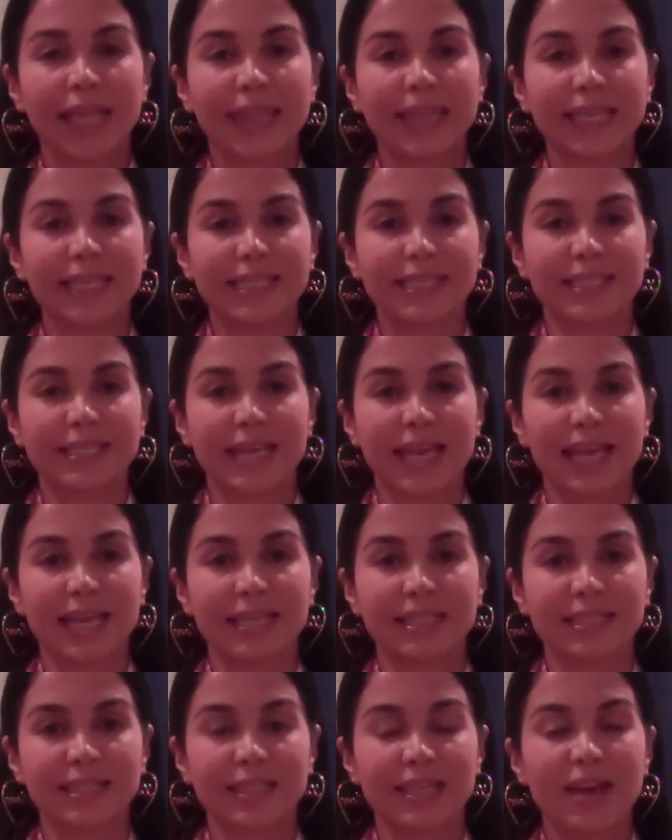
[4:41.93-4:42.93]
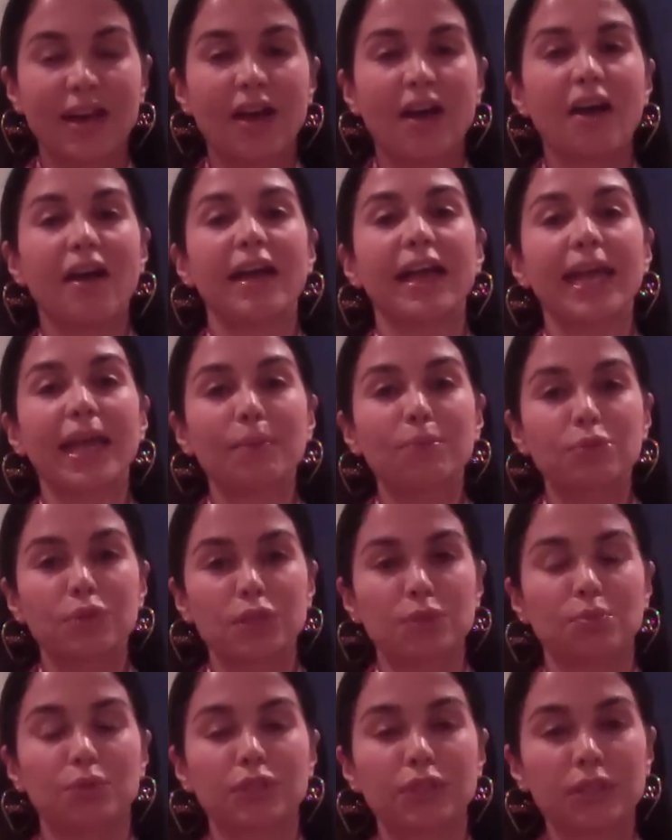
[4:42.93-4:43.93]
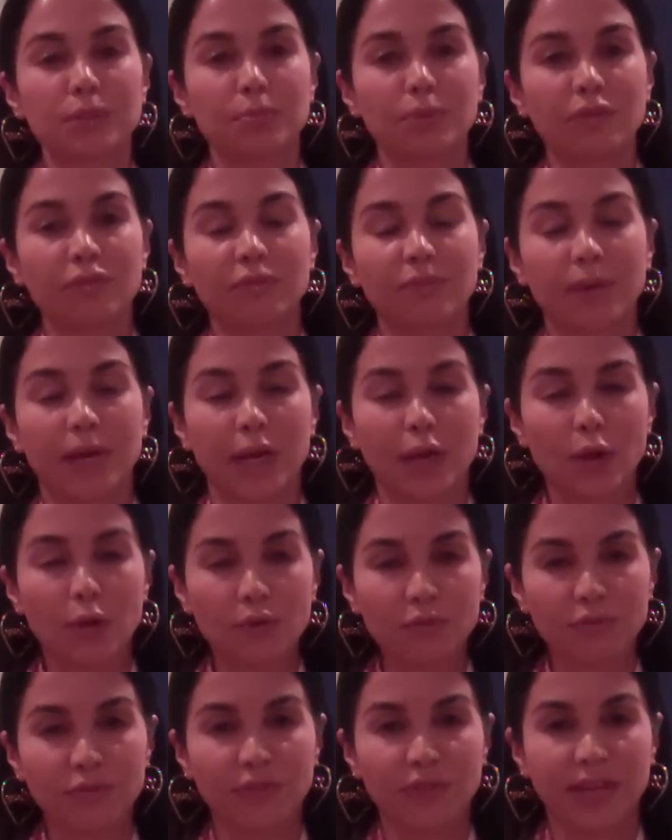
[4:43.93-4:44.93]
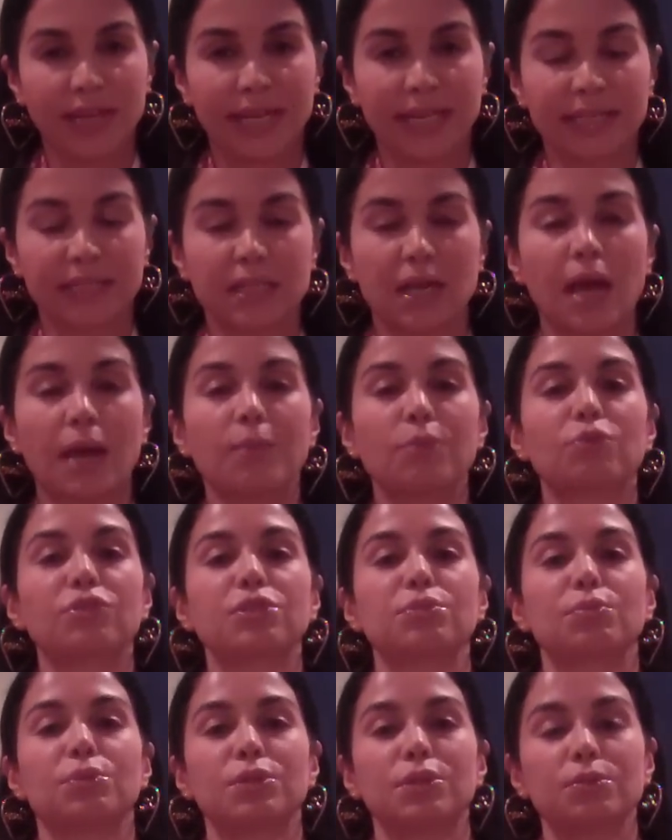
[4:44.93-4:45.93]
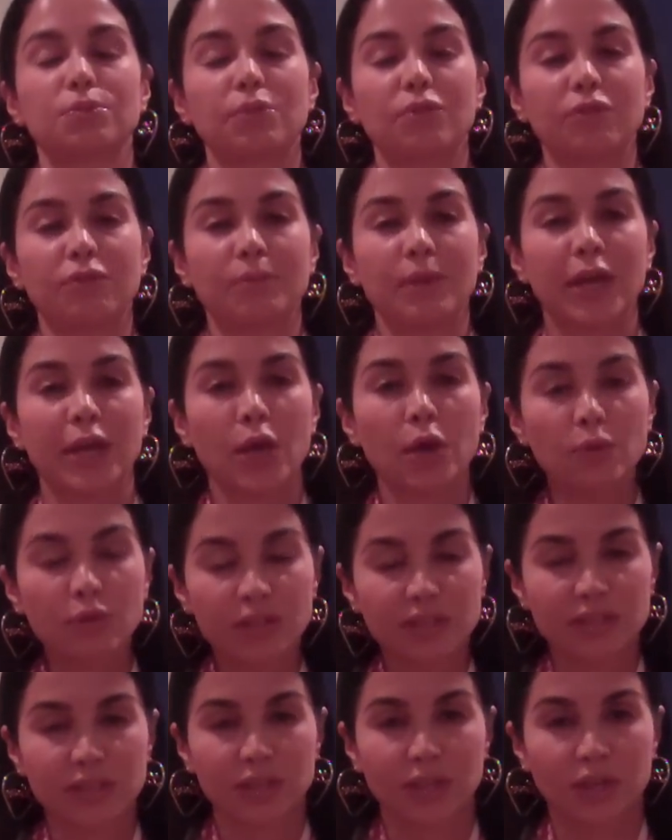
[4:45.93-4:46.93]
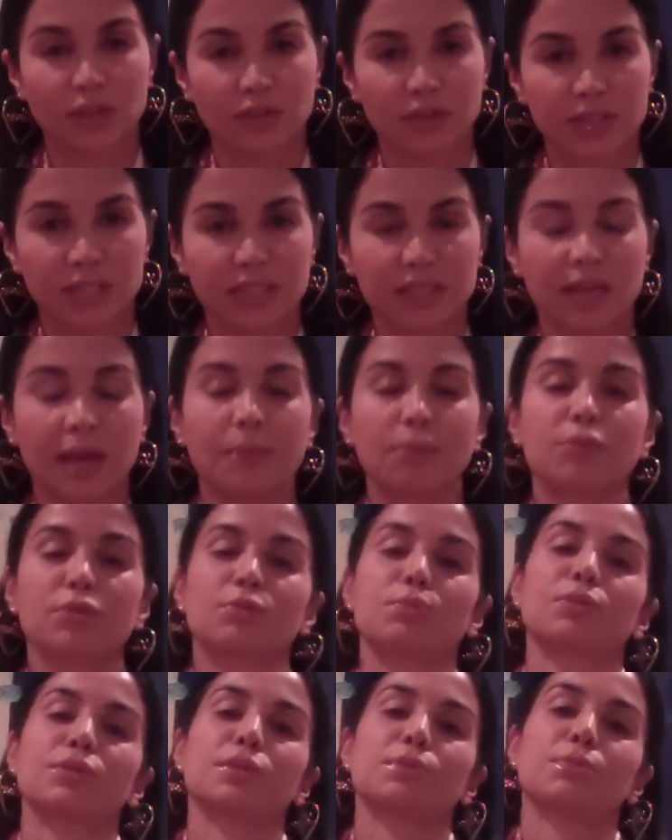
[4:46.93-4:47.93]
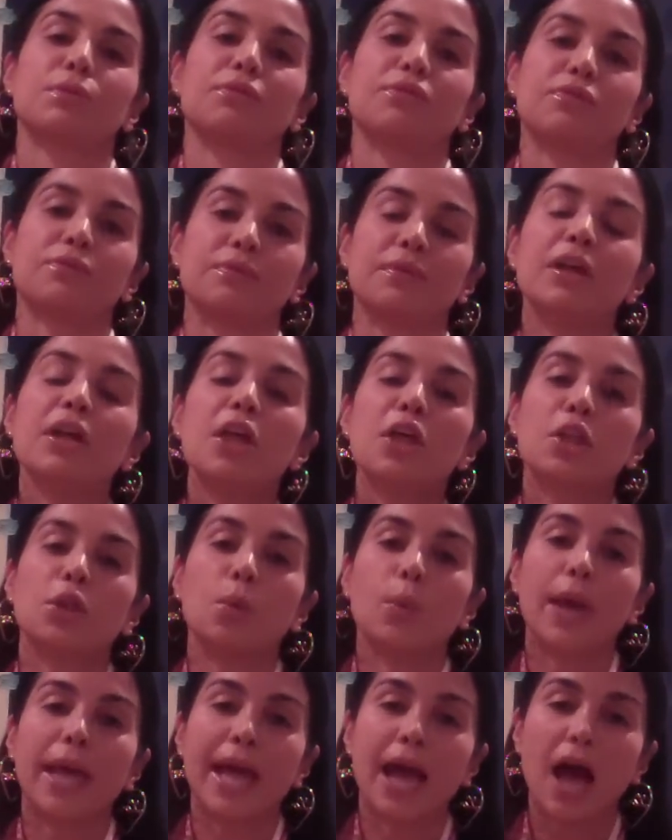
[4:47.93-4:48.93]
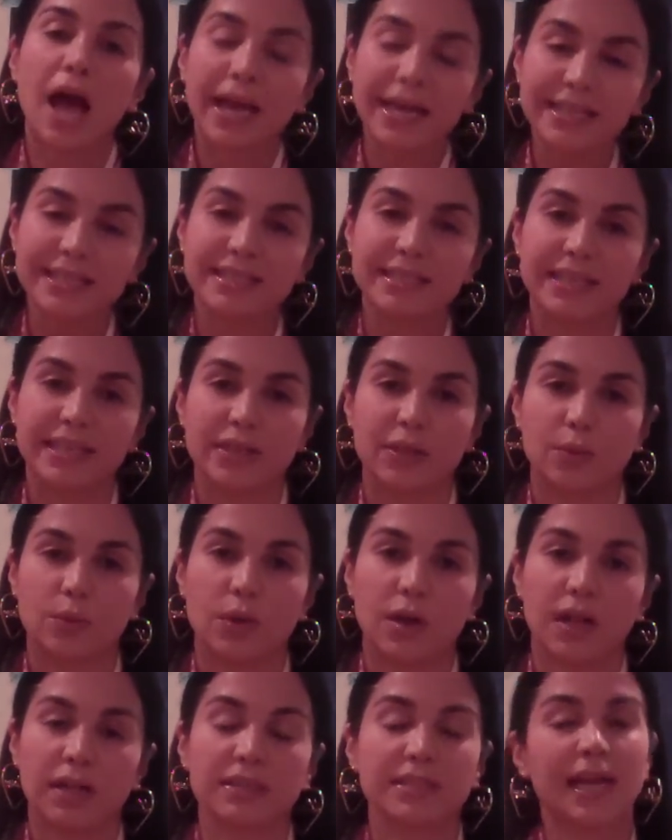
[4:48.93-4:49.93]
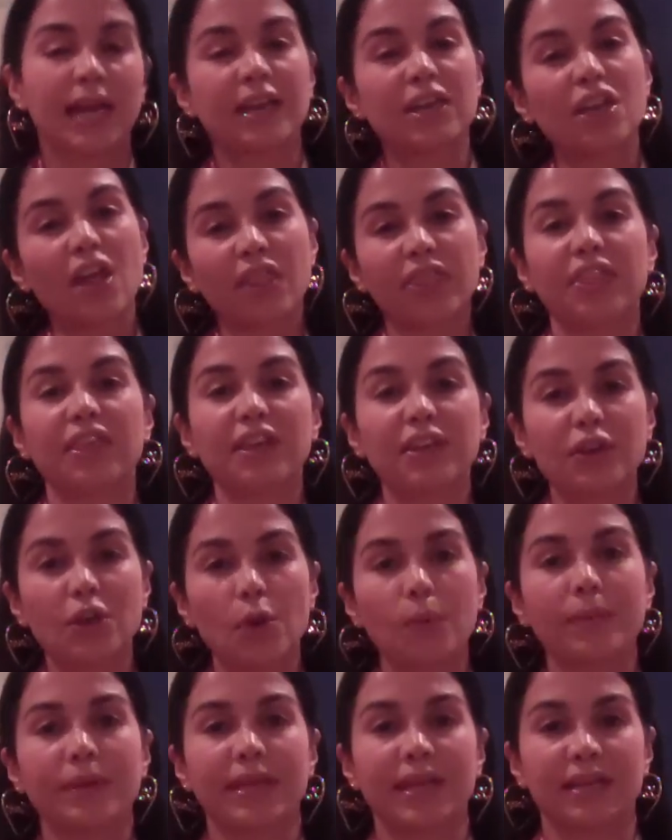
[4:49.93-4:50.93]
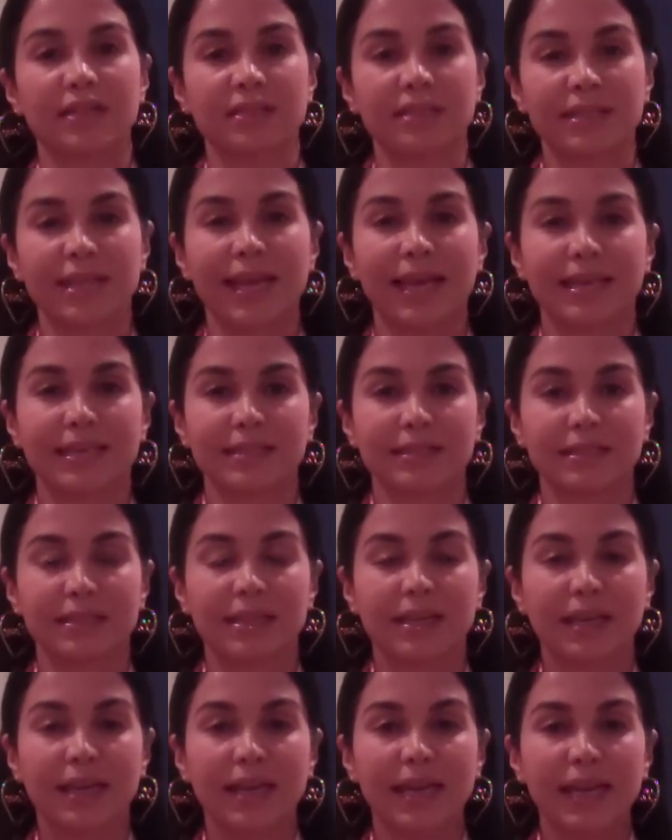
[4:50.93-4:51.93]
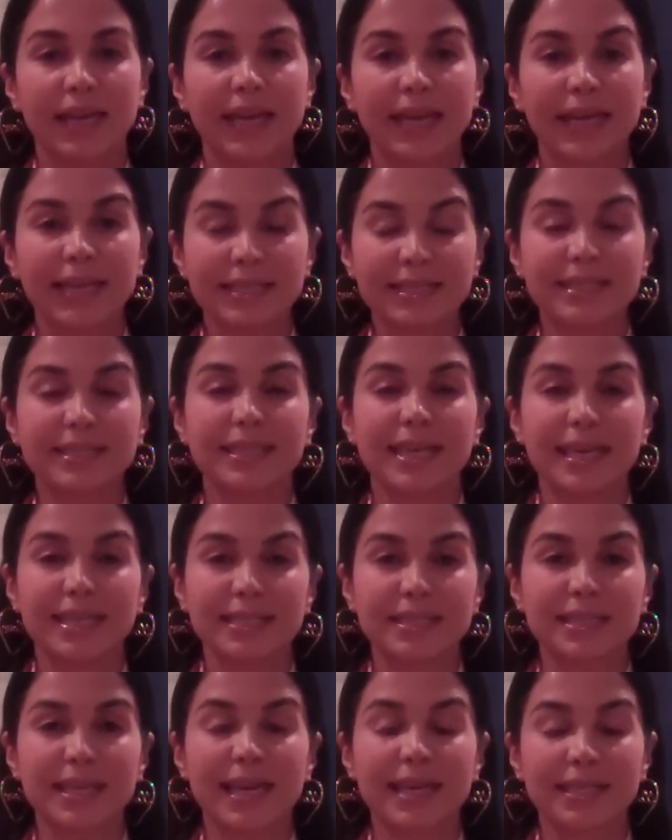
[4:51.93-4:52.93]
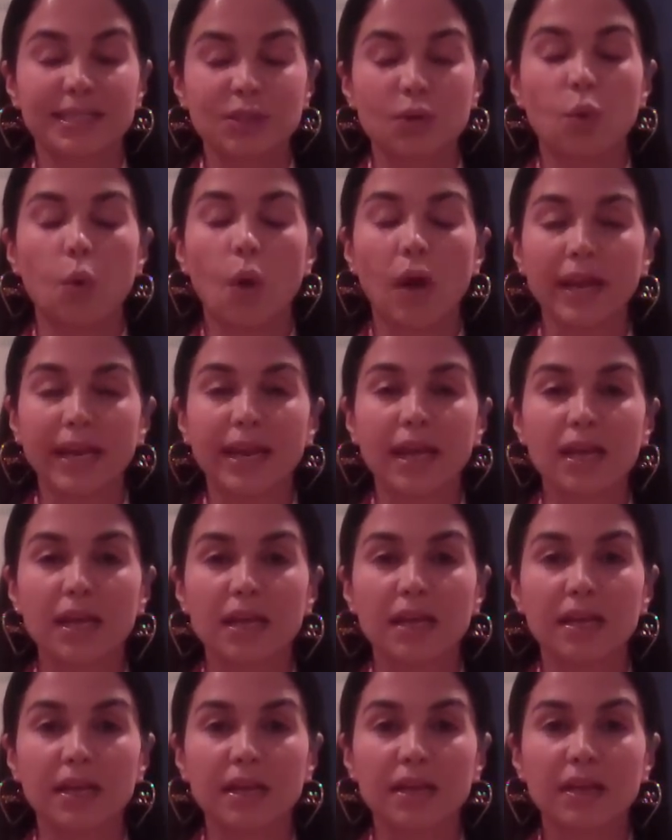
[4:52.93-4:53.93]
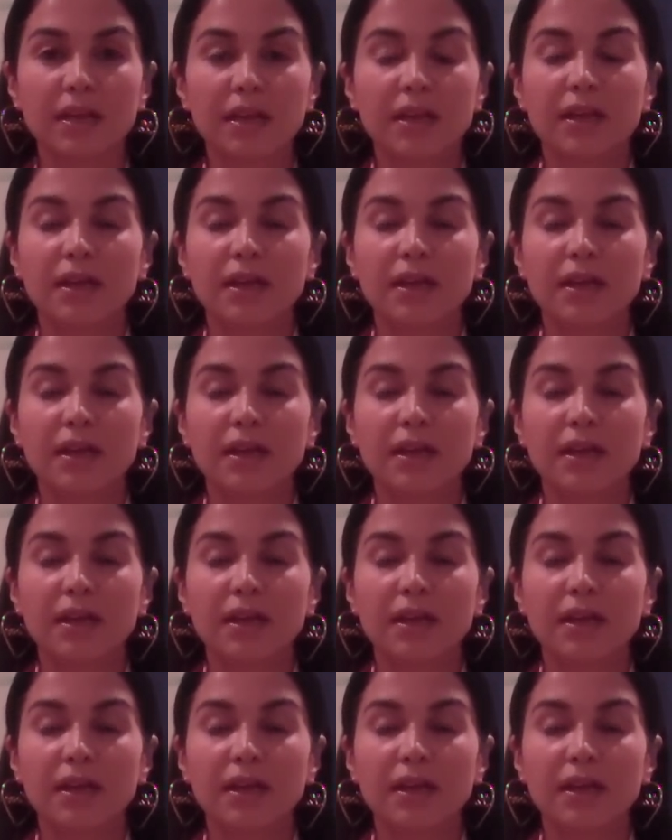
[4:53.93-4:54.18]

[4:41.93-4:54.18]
that says, I am responsible for my own feelings, I'm responsible for my own insecurities, I'm responsible for the way I see the world, and nothing and nobody else is. It's quite a